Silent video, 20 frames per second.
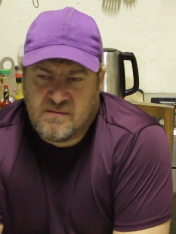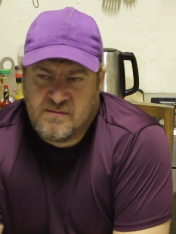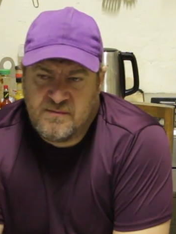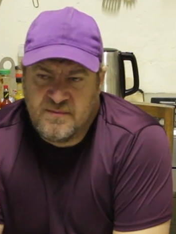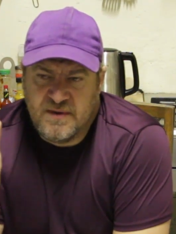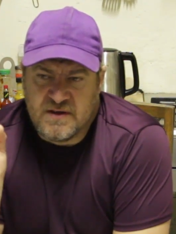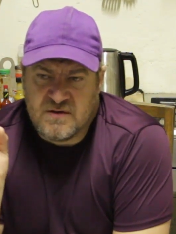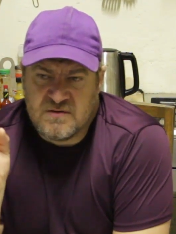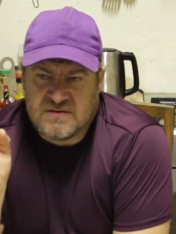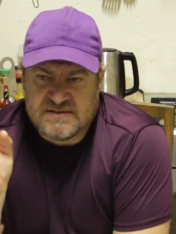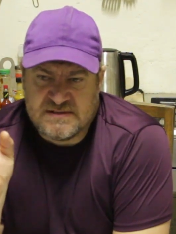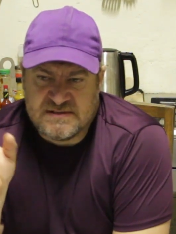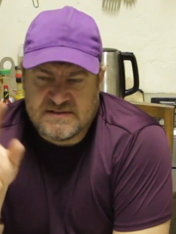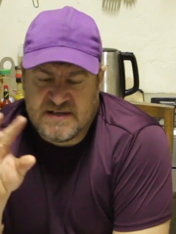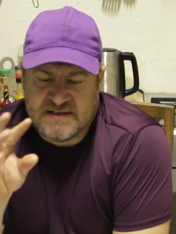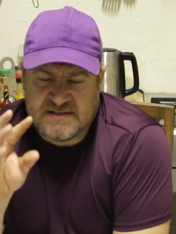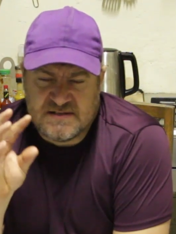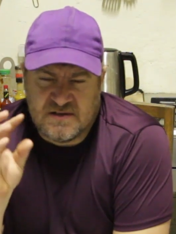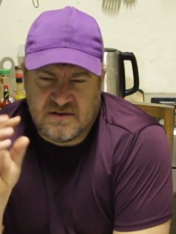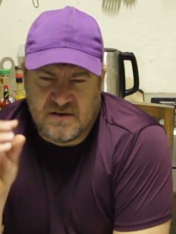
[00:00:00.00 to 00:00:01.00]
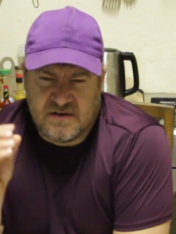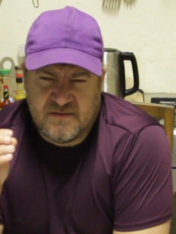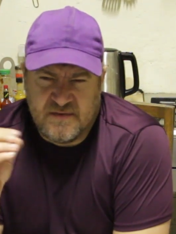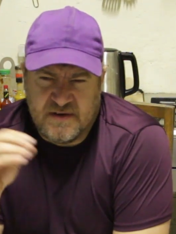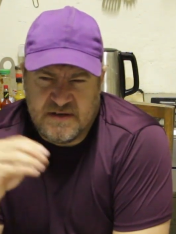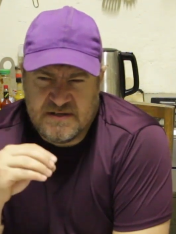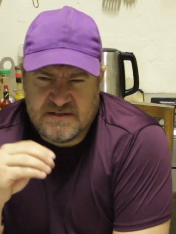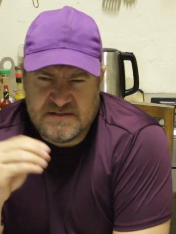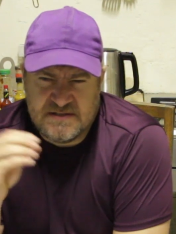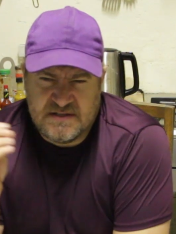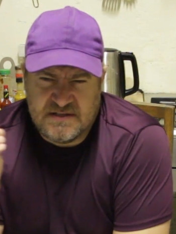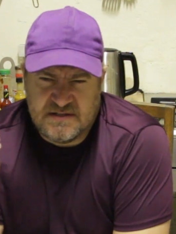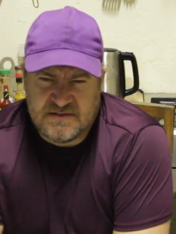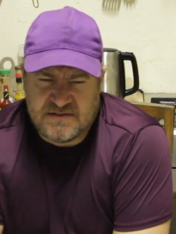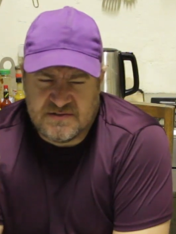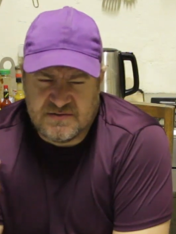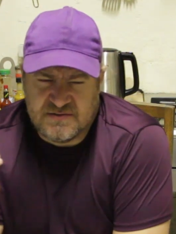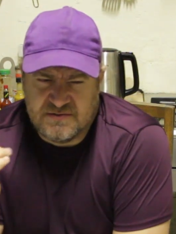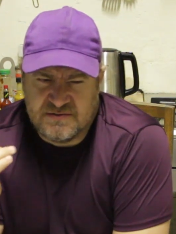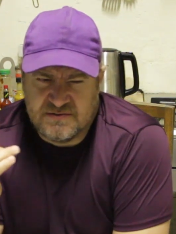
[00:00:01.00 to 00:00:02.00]
because it takes a lot of energy
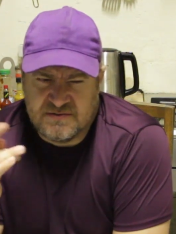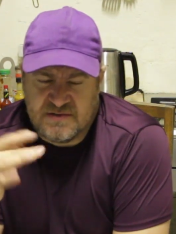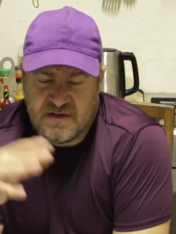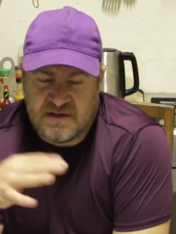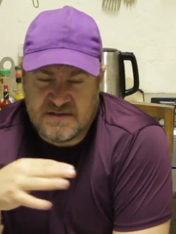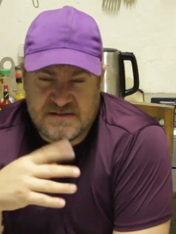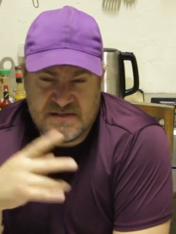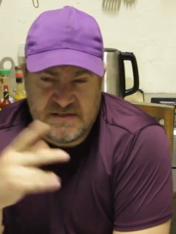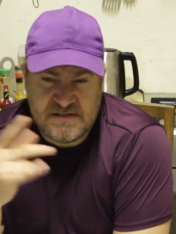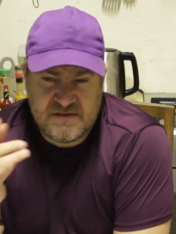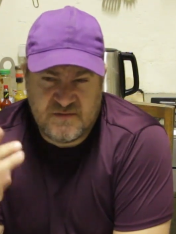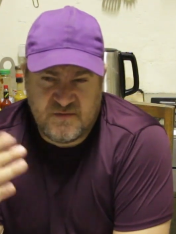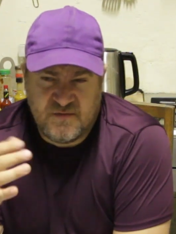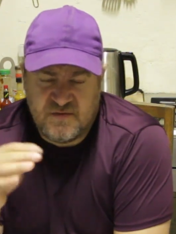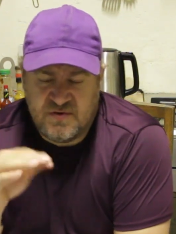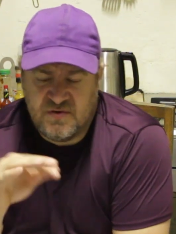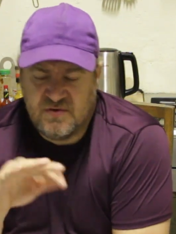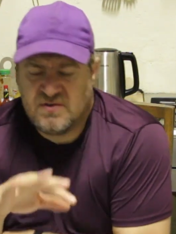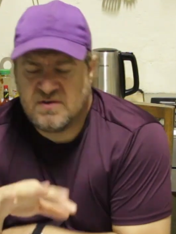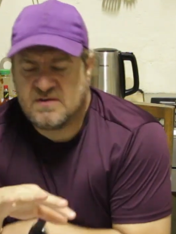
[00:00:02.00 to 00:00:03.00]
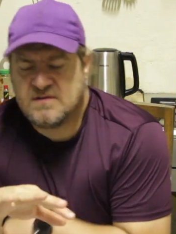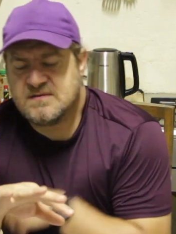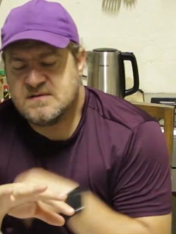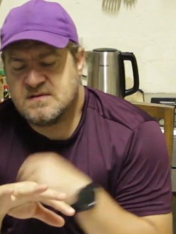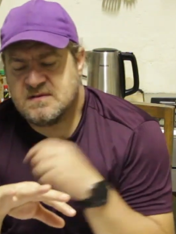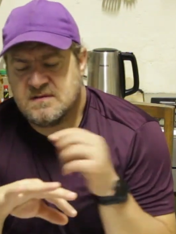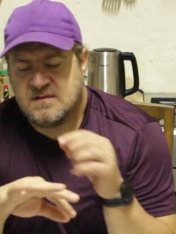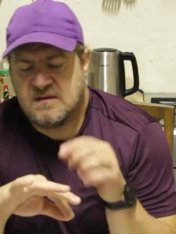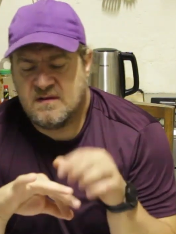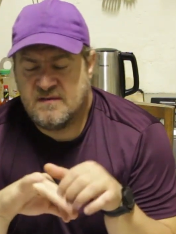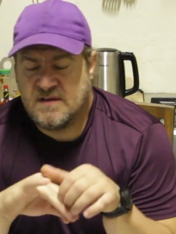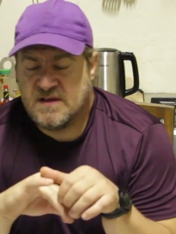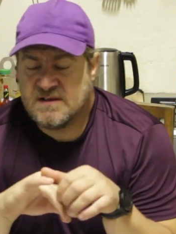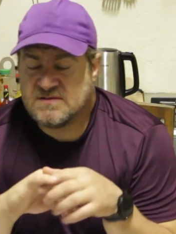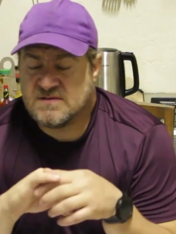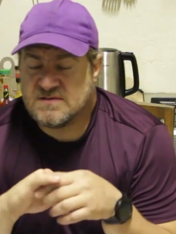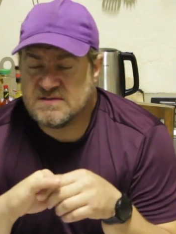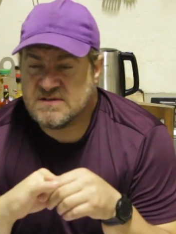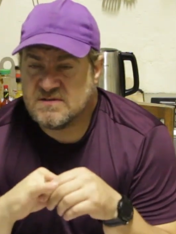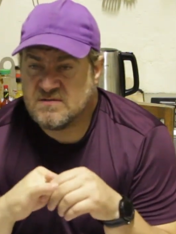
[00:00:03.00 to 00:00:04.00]
to digest food. And that's
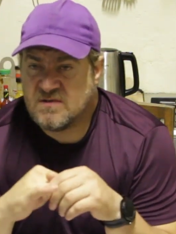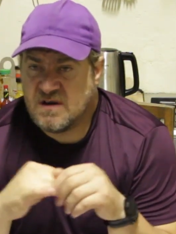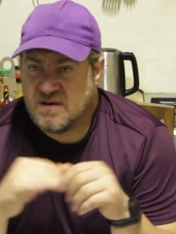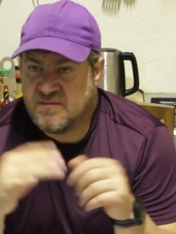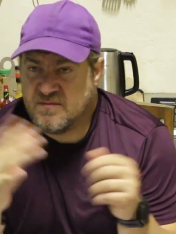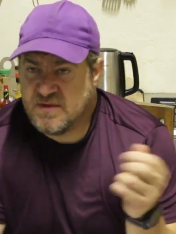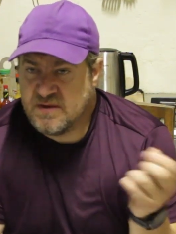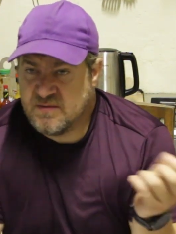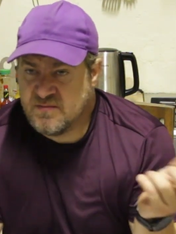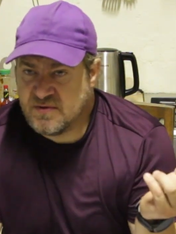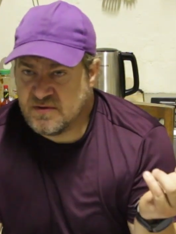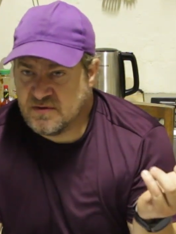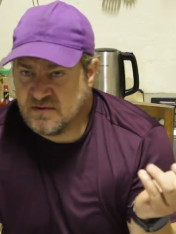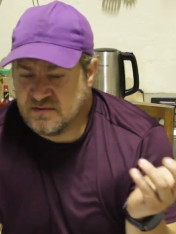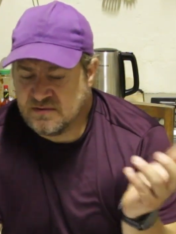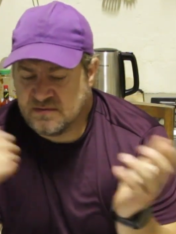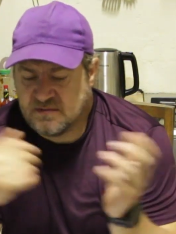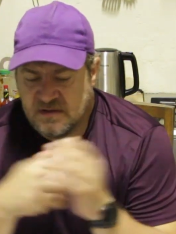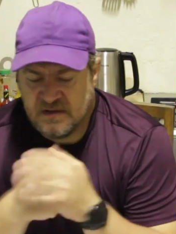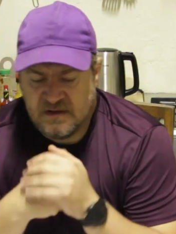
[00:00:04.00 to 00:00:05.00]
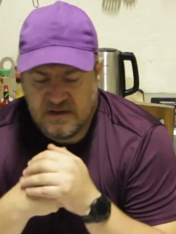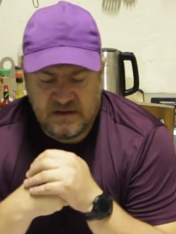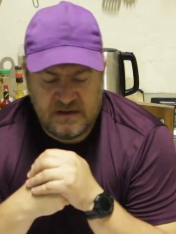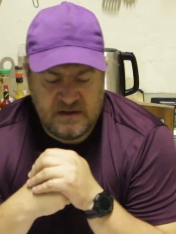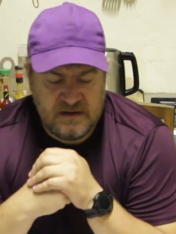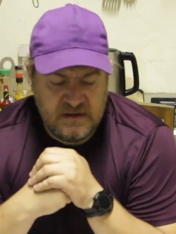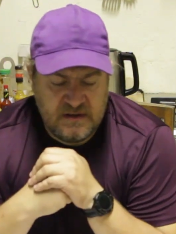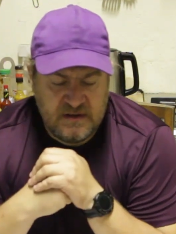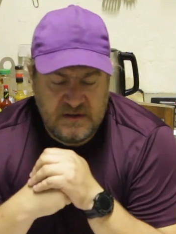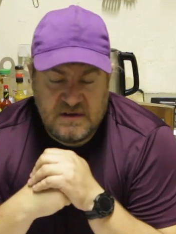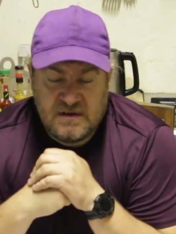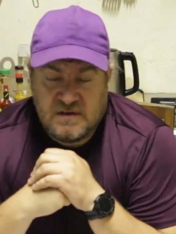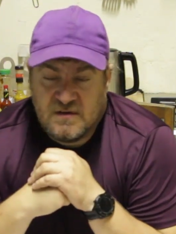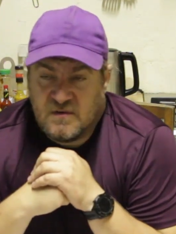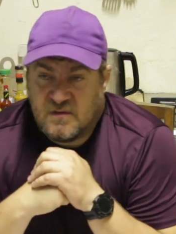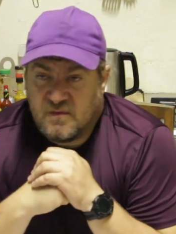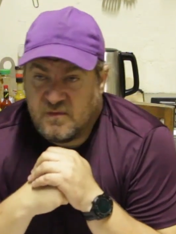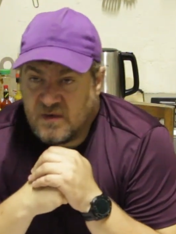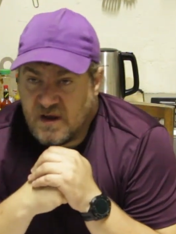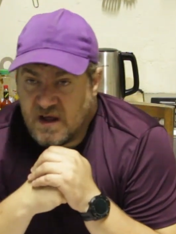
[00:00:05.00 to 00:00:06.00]
also why people
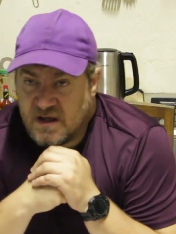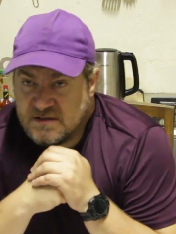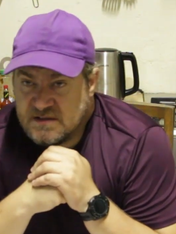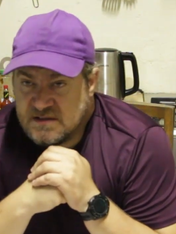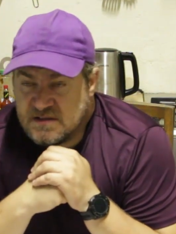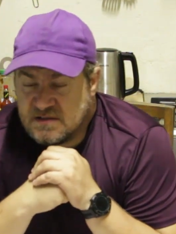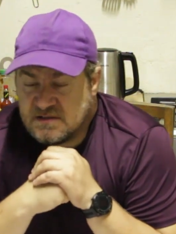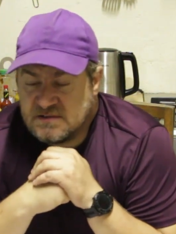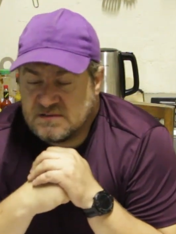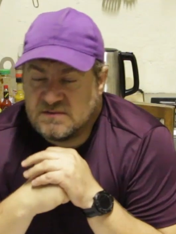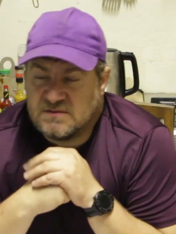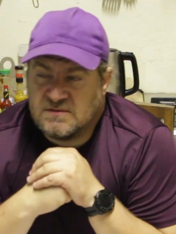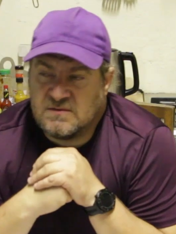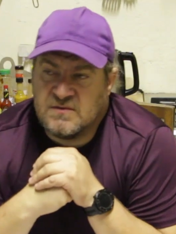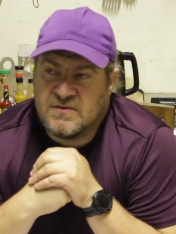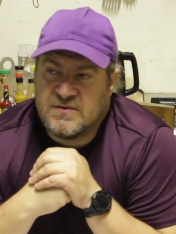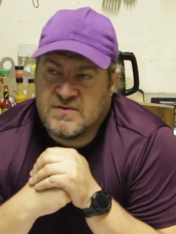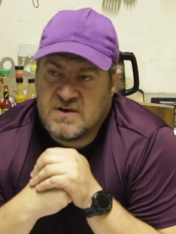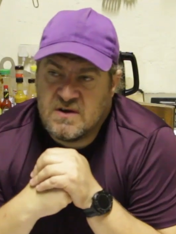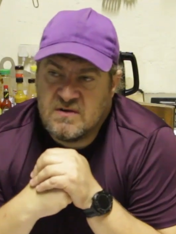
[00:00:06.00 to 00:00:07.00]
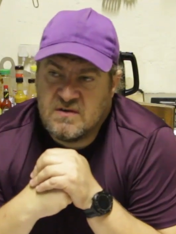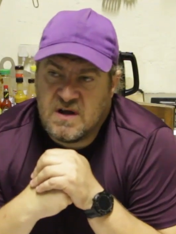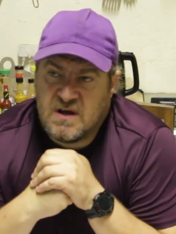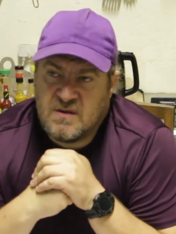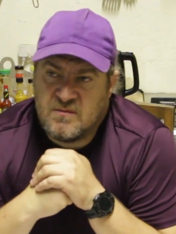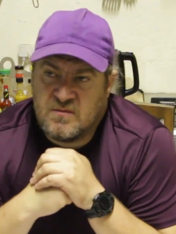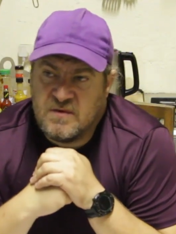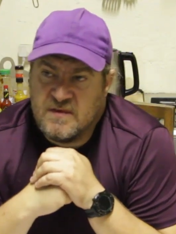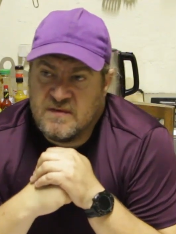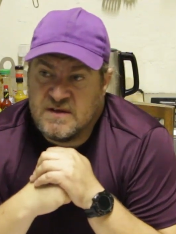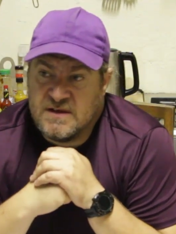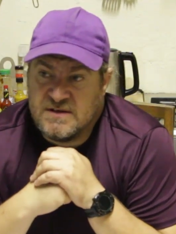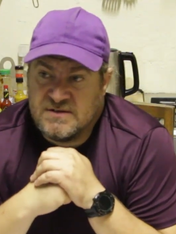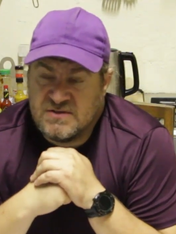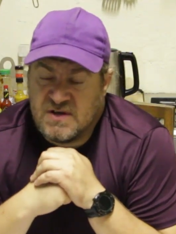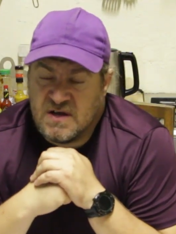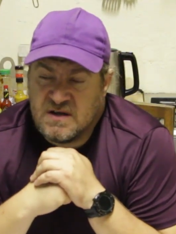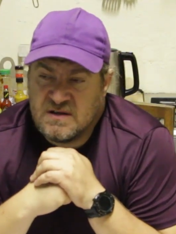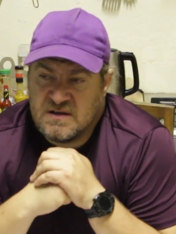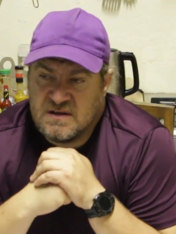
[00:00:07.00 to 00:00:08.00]
flood or throw up when they're
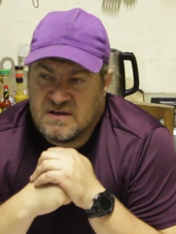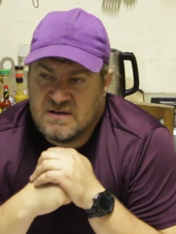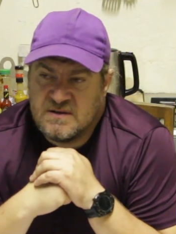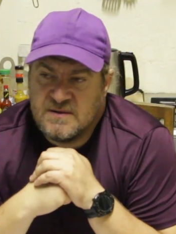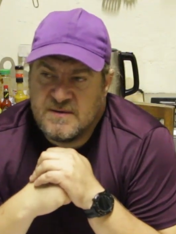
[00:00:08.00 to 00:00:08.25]
drunk